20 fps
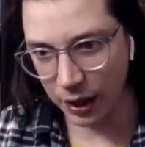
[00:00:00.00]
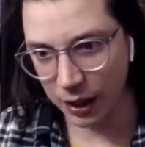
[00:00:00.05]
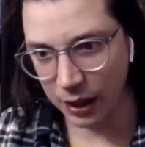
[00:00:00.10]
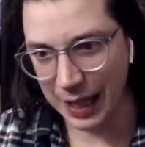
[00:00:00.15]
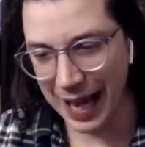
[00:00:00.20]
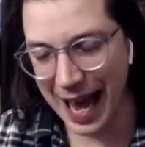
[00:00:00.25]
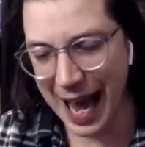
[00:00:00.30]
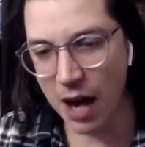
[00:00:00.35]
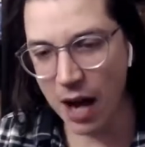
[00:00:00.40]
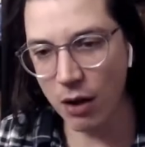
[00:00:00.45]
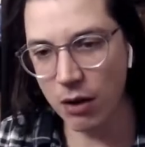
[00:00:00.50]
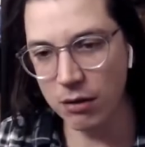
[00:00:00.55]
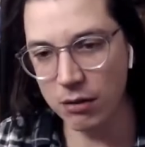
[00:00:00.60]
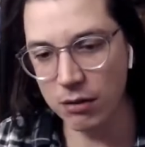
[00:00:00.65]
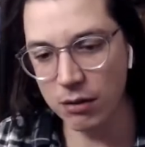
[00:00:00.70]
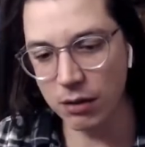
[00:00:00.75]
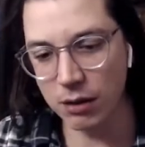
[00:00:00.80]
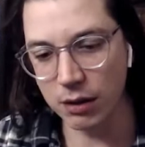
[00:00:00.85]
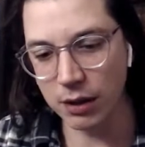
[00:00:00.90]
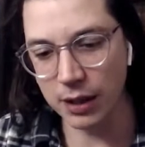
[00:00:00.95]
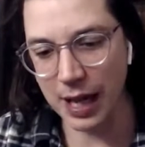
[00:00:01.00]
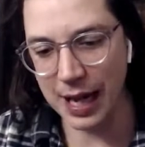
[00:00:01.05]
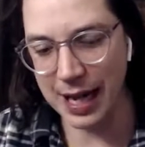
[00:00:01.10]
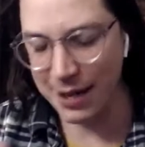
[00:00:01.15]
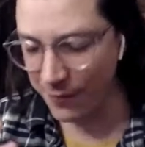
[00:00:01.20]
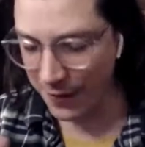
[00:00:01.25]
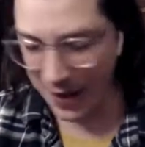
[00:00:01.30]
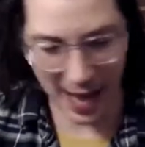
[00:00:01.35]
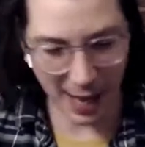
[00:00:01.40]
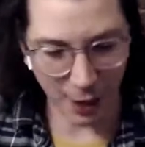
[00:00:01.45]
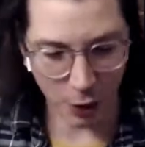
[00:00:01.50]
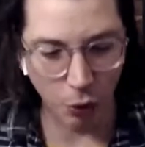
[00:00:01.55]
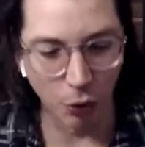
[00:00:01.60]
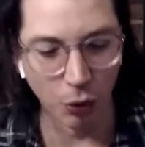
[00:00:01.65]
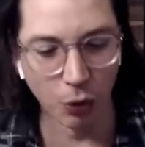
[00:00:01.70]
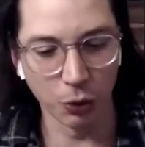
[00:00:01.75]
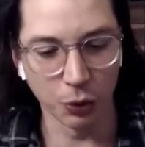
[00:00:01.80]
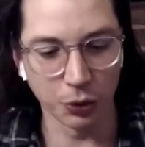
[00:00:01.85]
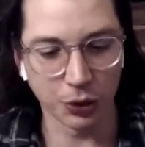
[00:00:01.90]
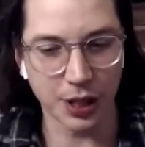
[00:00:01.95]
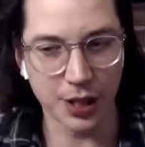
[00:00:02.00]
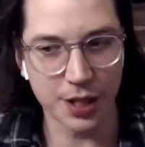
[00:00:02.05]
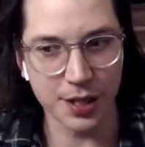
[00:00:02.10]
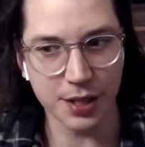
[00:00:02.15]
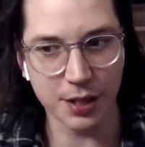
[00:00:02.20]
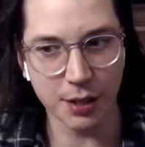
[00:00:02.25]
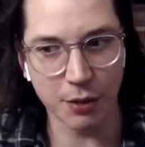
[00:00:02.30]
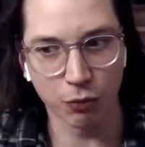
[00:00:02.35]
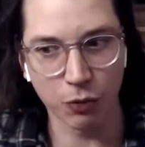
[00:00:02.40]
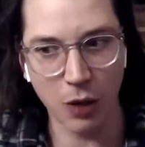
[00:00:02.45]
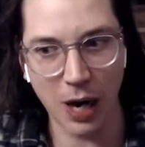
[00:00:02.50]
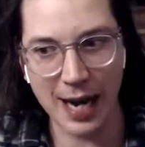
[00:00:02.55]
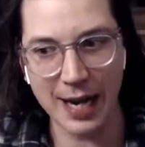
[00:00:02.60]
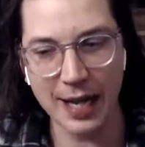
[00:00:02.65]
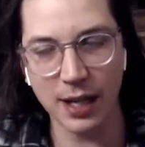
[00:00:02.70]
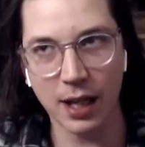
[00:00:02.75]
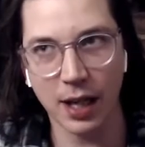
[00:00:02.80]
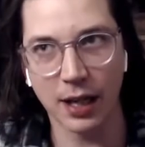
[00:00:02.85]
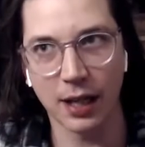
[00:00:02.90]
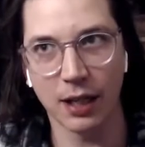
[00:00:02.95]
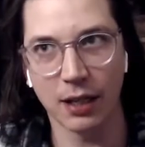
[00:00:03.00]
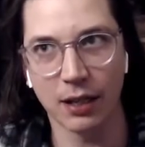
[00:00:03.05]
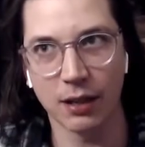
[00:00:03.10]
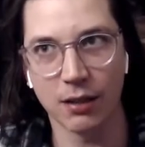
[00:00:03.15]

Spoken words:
How, if at all, does writing a